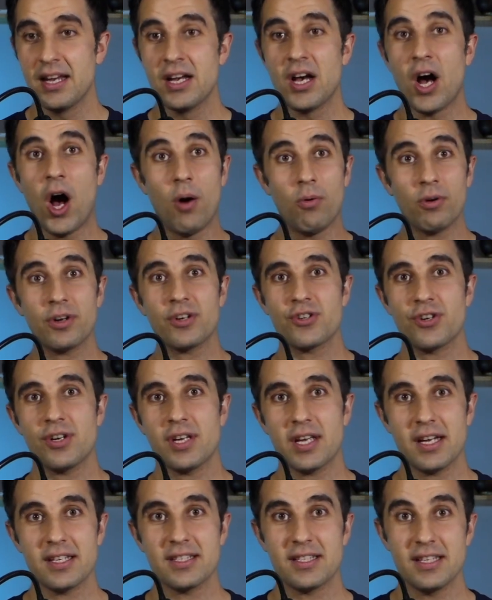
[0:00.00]
I want to show
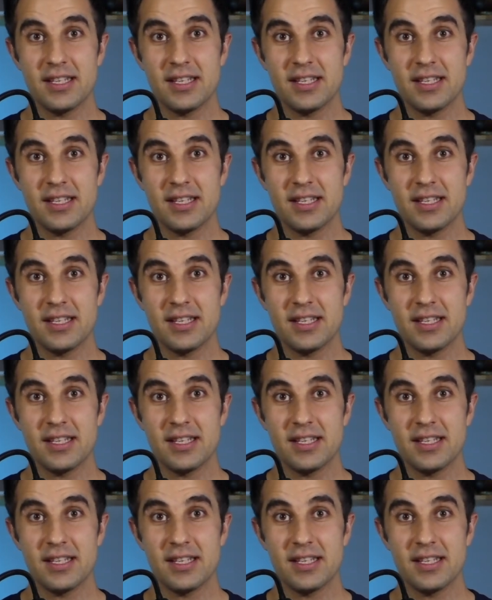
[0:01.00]
you guys this